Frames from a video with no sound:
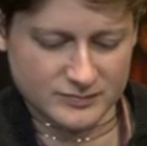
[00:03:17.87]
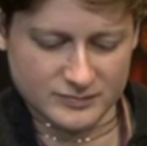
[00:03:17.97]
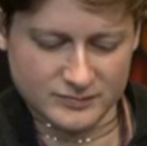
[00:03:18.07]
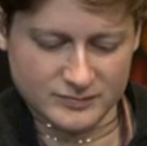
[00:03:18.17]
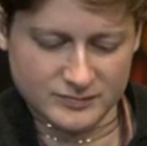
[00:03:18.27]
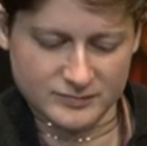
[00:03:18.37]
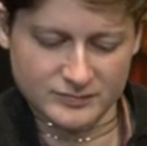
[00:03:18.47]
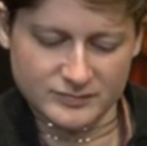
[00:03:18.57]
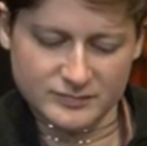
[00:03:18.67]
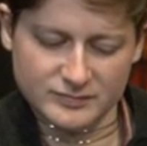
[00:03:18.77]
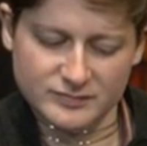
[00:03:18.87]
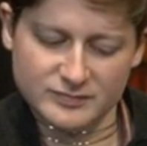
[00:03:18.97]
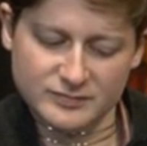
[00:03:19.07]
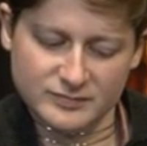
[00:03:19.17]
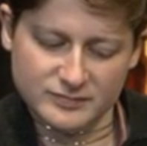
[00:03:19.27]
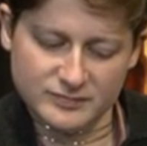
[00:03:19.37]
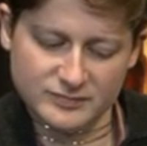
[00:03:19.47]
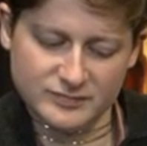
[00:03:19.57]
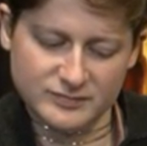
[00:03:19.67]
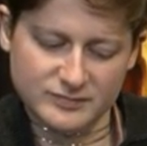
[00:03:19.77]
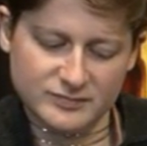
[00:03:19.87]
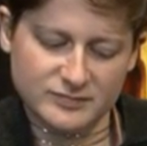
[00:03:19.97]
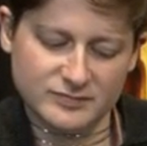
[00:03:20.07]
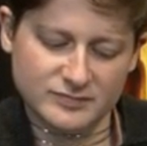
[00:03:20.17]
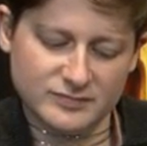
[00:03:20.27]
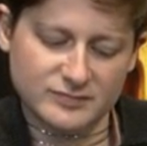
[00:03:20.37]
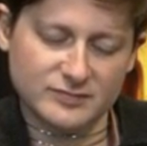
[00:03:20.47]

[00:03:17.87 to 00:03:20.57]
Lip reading: [no speech]